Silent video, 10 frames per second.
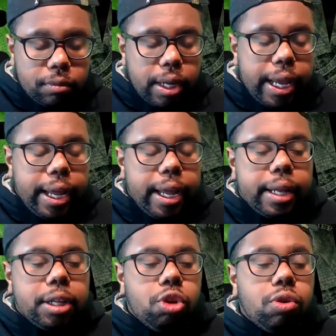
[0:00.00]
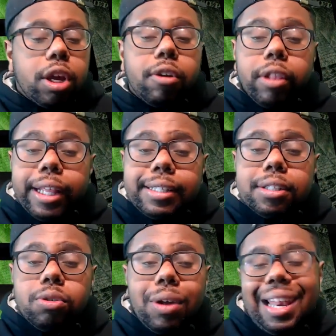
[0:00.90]
And you can listen
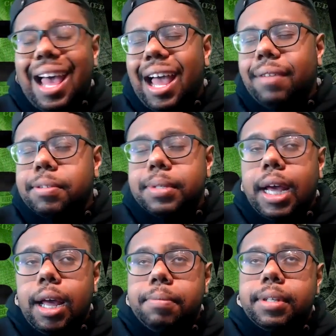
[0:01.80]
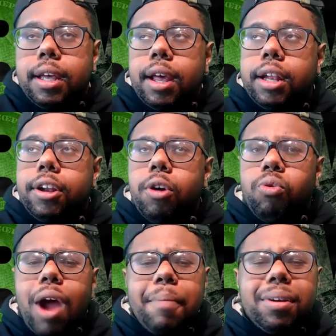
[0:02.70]
to it live sometimes. I know
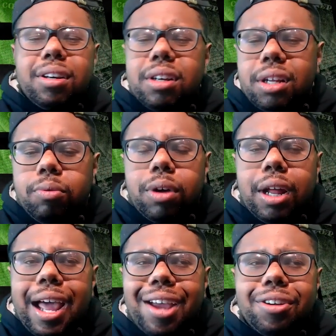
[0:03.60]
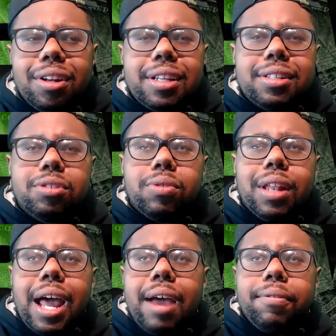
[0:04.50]
Robinhood will allow you to listen to it
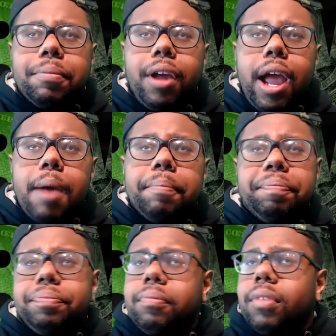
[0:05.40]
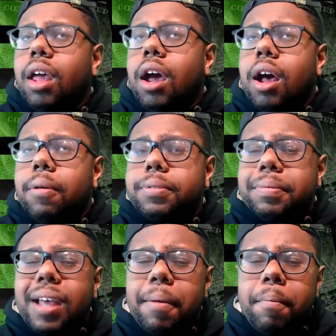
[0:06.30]
live from the app.
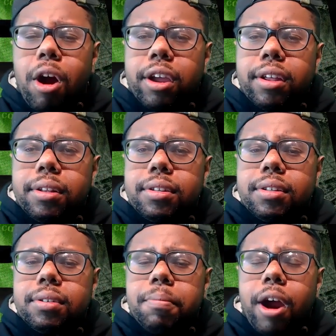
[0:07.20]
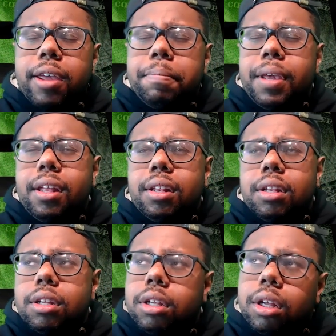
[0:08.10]
Sometimes MarketBeat
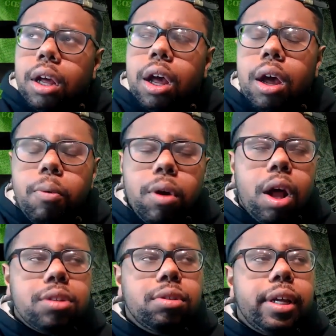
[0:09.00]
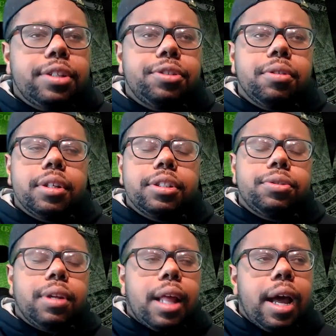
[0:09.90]
would also let you listen
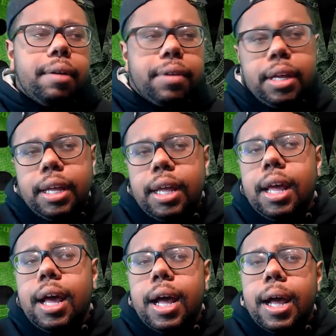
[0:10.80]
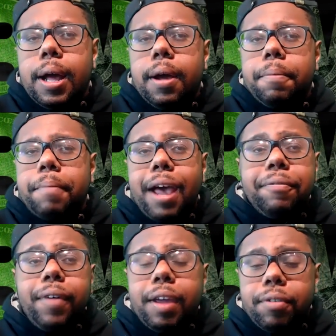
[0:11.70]
to it live. My
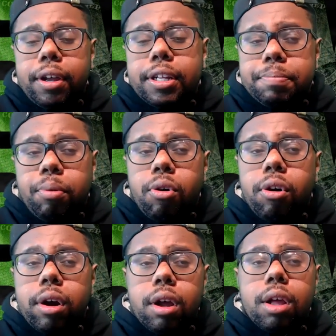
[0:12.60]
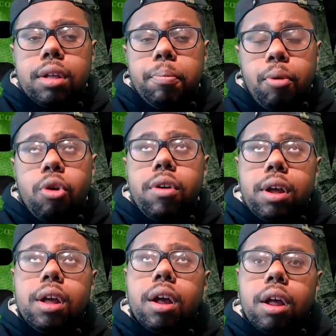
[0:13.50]
favorite is
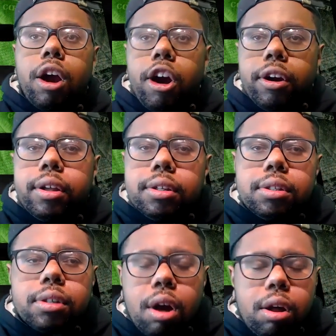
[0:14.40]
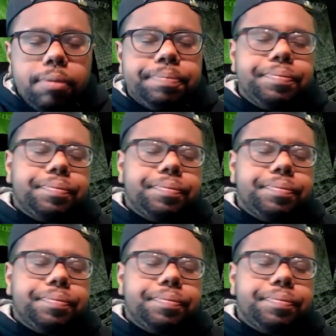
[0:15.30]
Bora Earnings Call.